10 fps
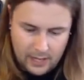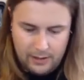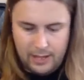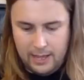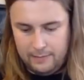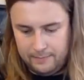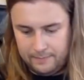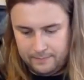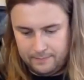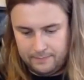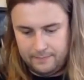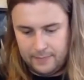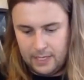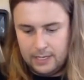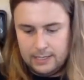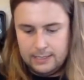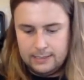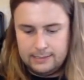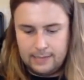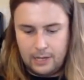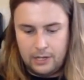Okay. So